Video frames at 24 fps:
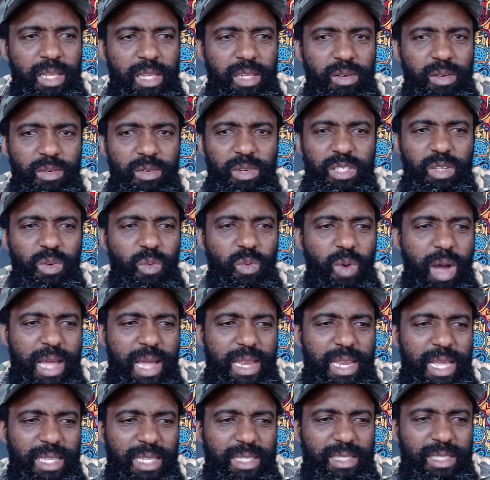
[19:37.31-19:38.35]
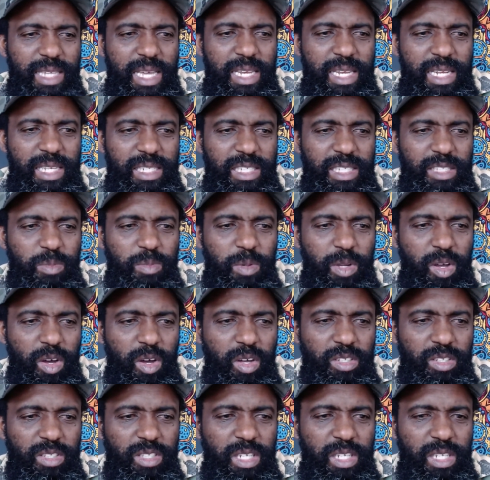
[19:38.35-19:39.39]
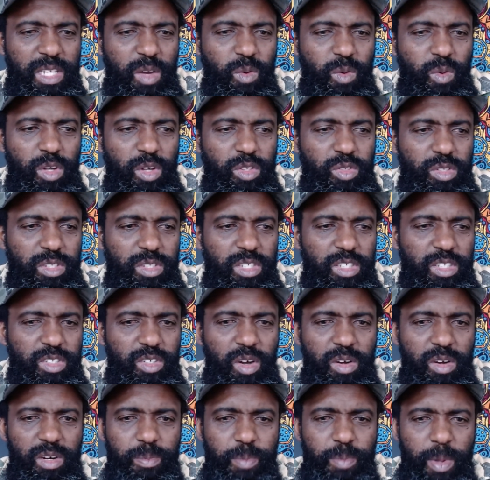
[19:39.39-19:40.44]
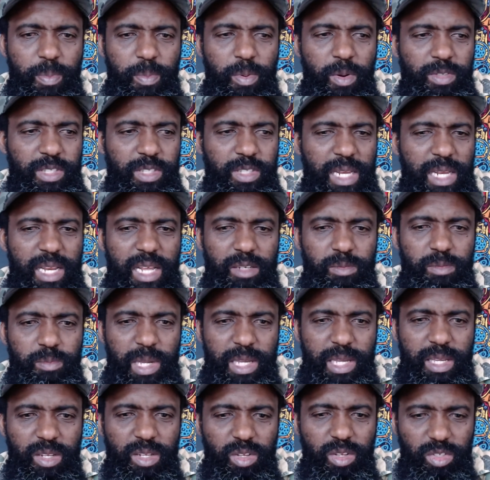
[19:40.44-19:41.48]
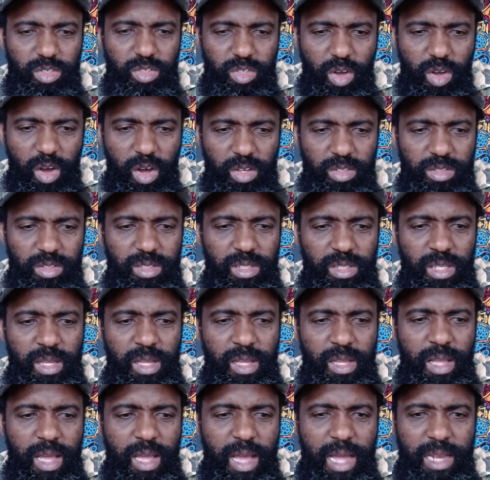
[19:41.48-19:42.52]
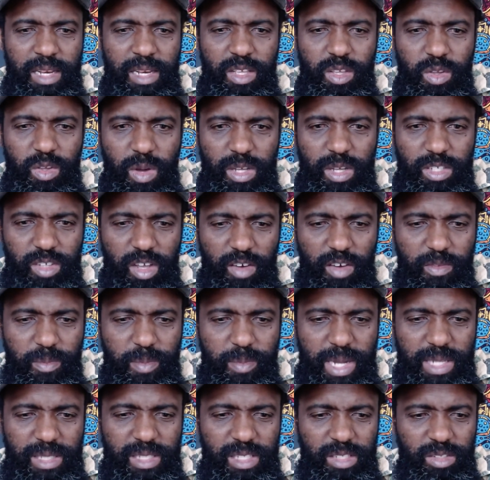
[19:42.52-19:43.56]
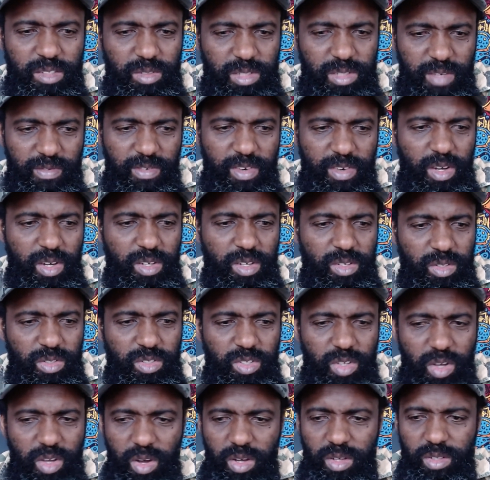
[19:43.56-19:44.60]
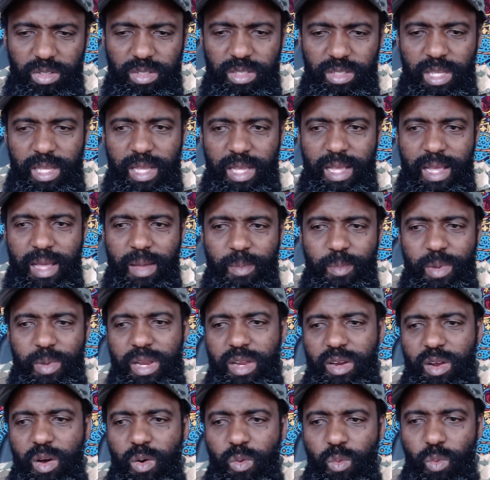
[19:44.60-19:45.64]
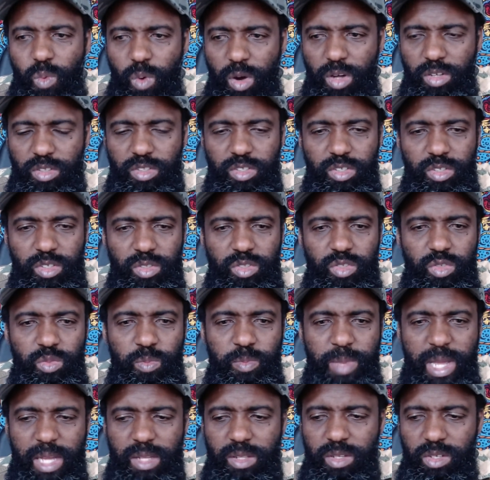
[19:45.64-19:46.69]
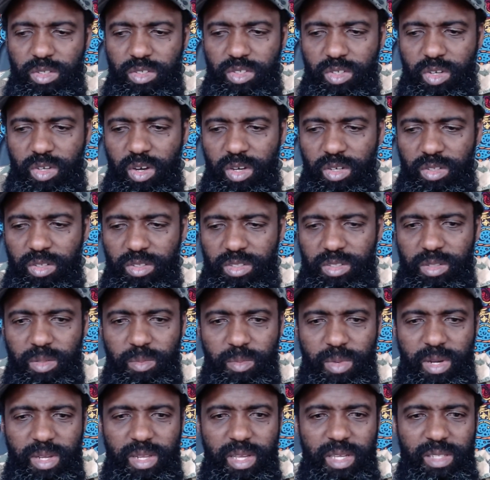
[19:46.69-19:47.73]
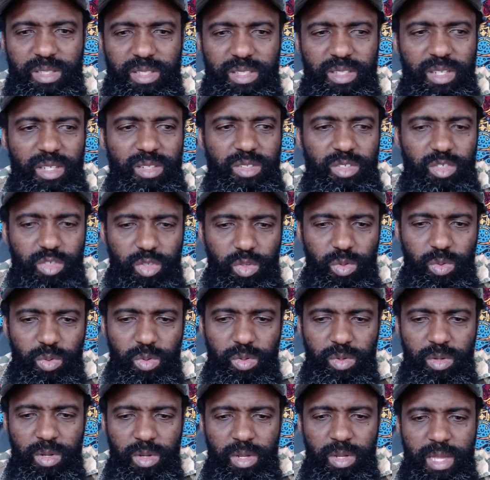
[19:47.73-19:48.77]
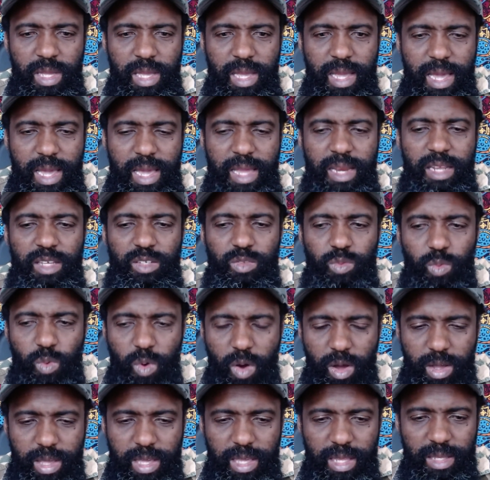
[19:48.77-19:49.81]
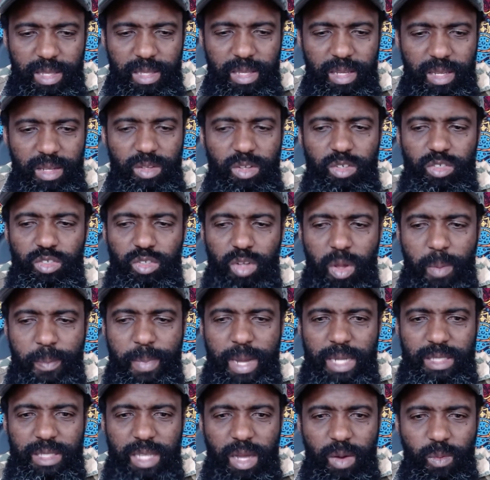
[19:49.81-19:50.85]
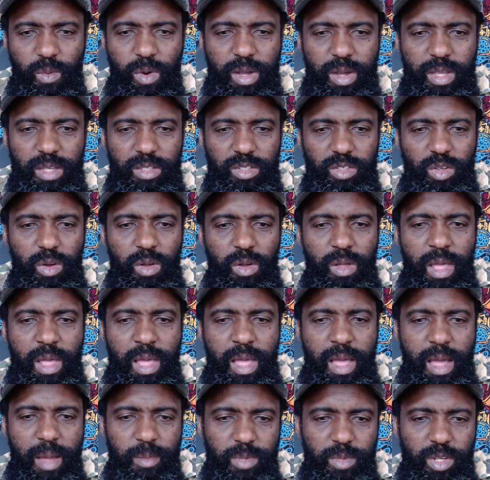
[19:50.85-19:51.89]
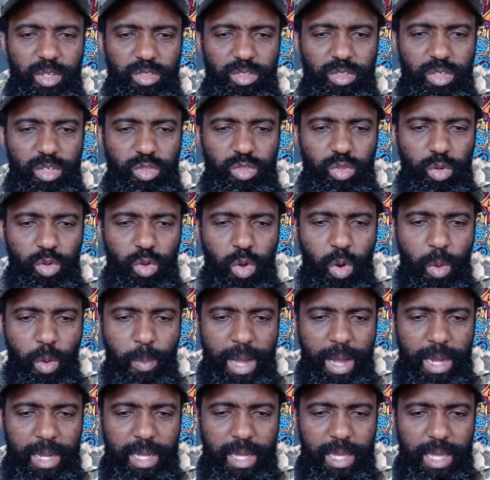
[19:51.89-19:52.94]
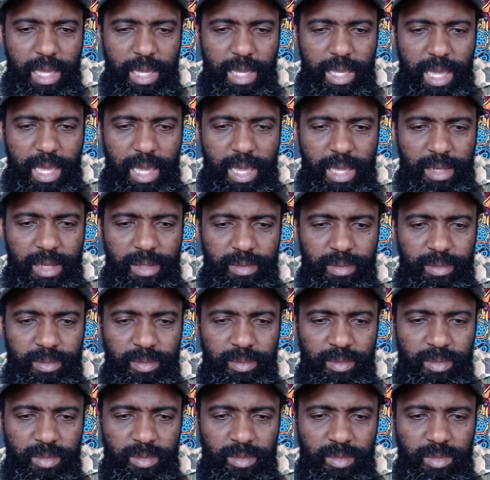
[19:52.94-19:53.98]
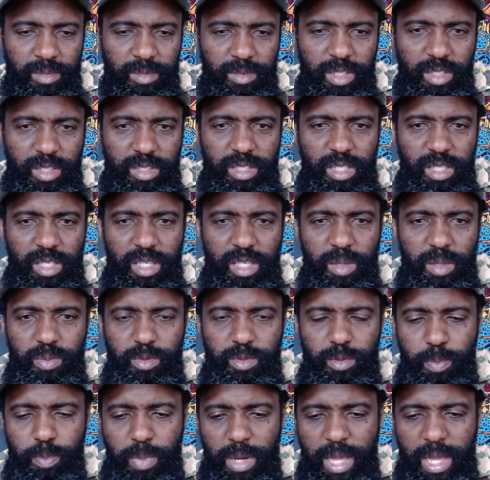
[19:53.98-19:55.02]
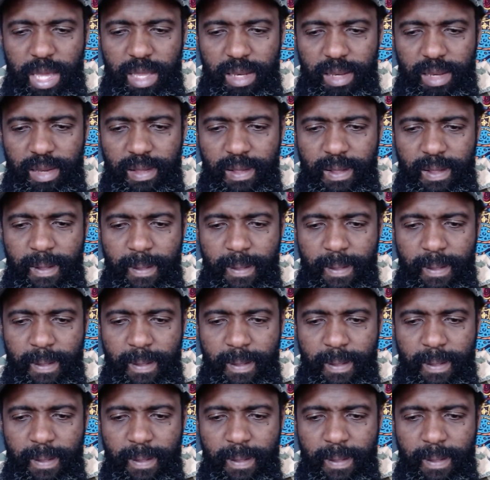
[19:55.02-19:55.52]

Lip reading: The reason why they are saying it is because they want to discourage people. Started making those calls, and the US government is receiving all those calls, but they don't want you to make those calls. But it's not true. It is working. Those numbers are working. So I'm just going to go back again. This thing keeps playing.